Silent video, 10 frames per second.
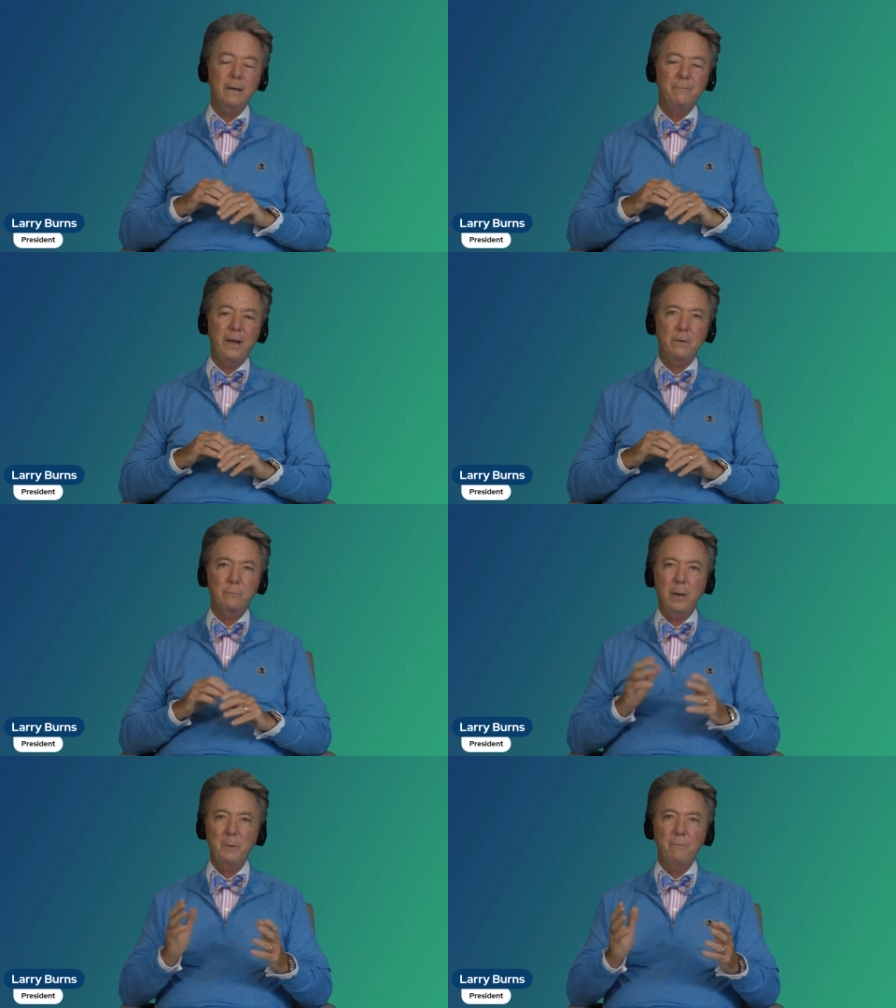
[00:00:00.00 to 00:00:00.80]
In
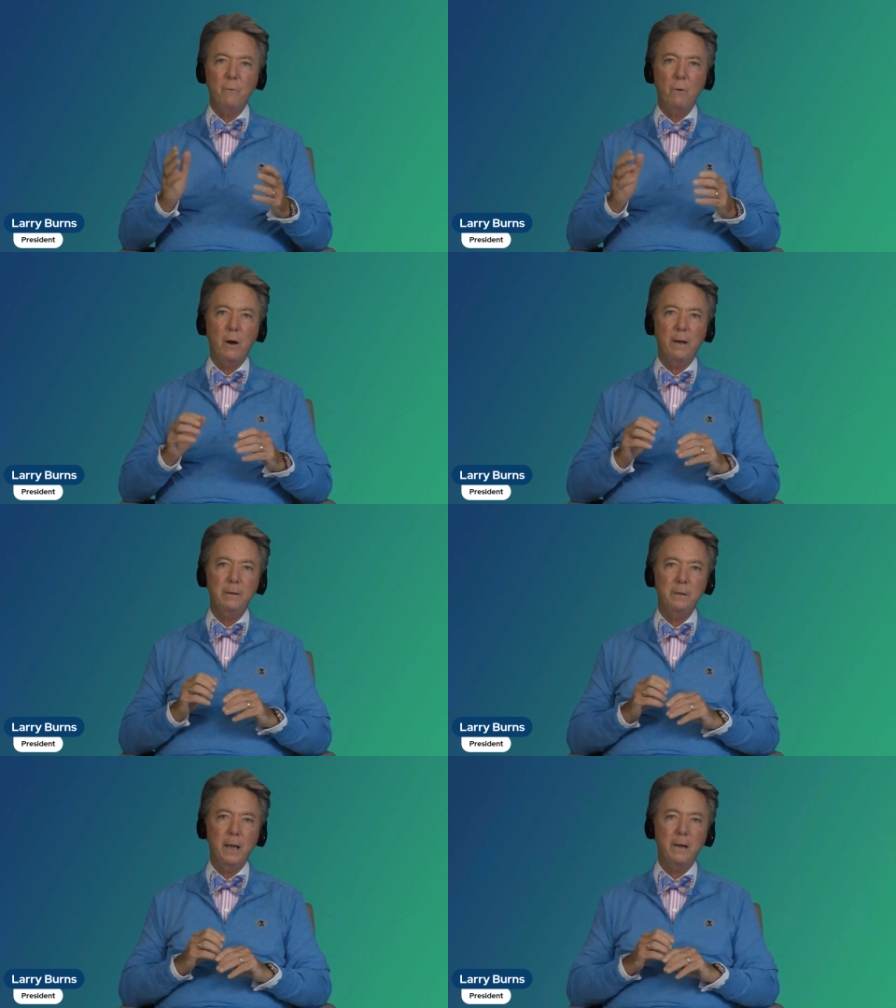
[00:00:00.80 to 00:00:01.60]
fact, right before
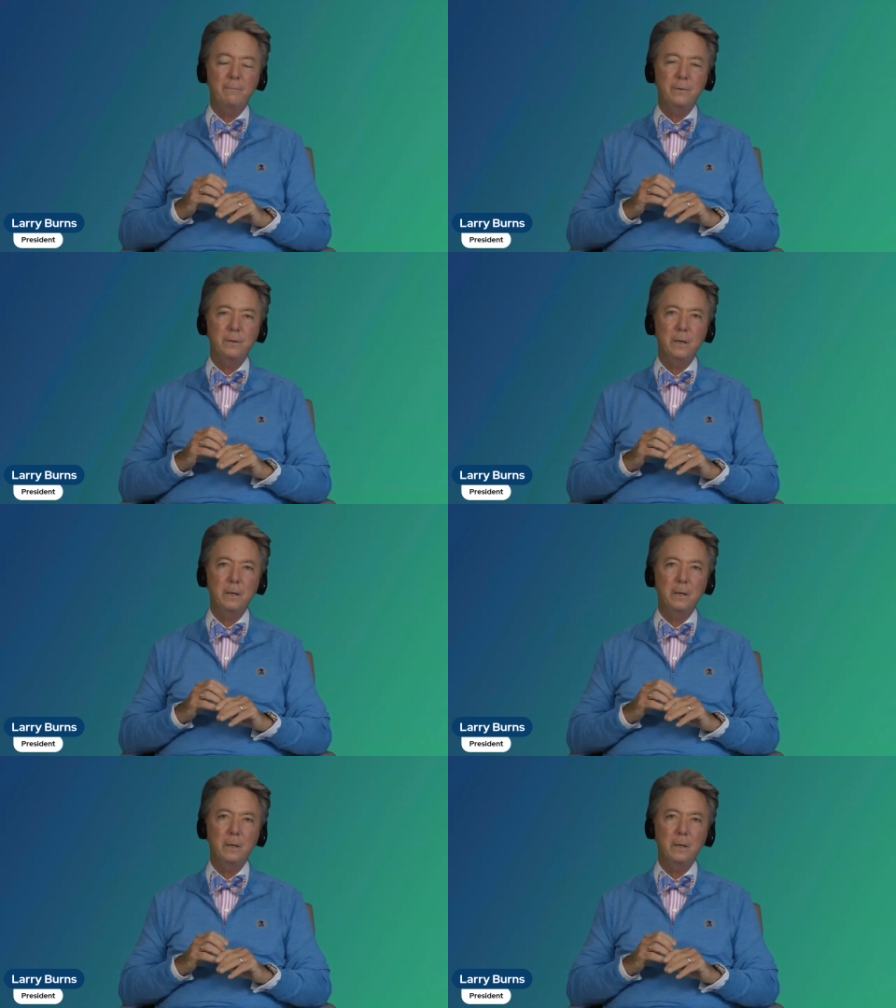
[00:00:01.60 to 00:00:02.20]
I left,